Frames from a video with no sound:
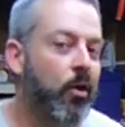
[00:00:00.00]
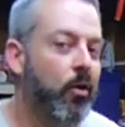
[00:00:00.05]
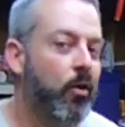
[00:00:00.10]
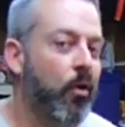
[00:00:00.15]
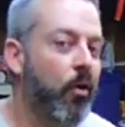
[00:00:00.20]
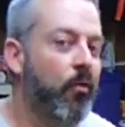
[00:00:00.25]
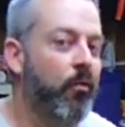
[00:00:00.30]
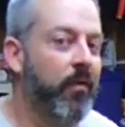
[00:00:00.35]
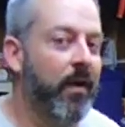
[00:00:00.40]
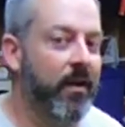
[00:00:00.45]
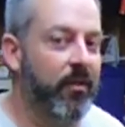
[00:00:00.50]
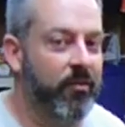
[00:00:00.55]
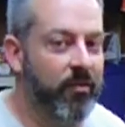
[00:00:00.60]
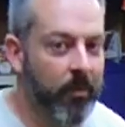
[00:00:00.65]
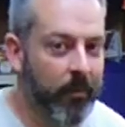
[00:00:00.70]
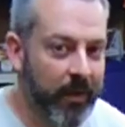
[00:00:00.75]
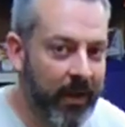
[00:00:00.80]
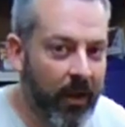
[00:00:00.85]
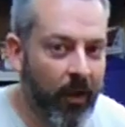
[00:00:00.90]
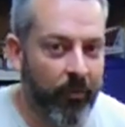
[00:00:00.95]
Go find
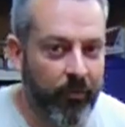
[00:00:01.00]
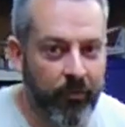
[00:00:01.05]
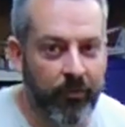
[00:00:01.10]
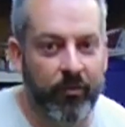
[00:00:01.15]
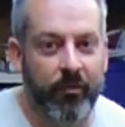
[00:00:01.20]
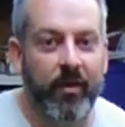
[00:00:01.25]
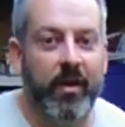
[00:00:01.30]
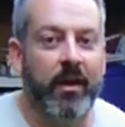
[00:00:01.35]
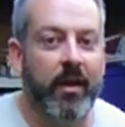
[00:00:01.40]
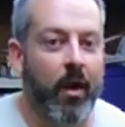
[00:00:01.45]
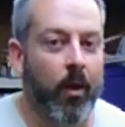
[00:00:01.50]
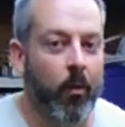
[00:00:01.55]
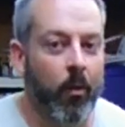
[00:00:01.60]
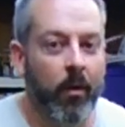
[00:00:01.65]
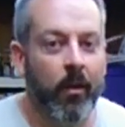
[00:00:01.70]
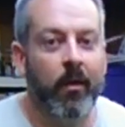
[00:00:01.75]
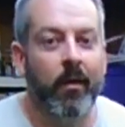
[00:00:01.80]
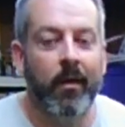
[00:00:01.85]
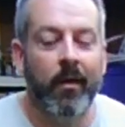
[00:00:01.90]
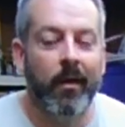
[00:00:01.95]
somebody else's video.
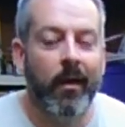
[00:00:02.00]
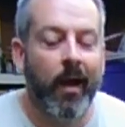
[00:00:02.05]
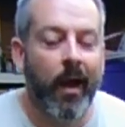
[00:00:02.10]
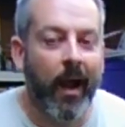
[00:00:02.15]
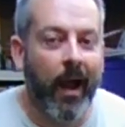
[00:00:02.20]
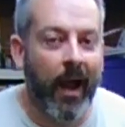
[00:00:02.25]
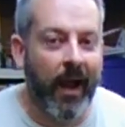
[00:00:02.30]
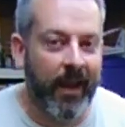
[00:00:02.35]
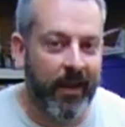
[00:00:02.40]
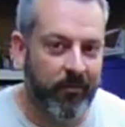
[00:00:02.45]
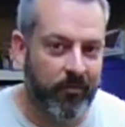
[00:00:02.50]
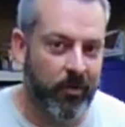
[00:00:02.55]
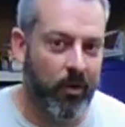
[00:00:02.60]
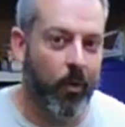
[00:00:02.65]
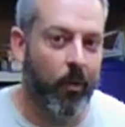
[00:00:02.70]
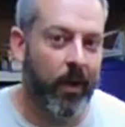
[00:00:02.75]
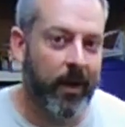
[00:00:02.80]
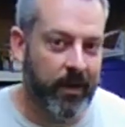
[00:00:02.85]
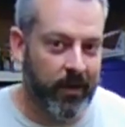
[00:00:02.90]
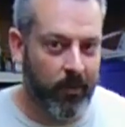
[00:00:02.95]
I have
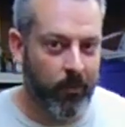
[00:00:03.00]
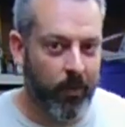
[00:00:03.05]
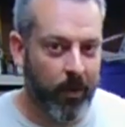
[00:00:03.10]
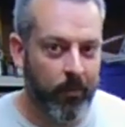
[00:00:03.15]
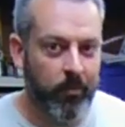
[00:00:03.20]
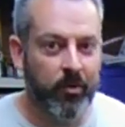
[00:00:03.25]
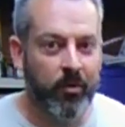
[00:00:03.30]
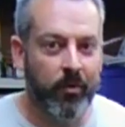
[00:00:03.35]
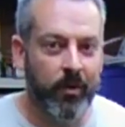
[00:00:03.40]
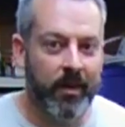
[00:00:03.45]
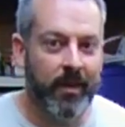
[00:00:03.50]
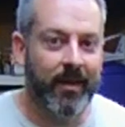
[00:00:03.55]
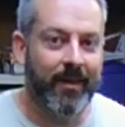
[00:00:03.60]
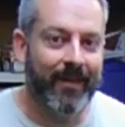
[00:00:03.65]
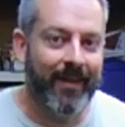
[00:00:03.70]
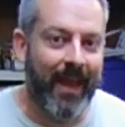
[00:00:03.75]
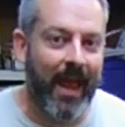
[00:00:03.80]
no idea what I'm doing.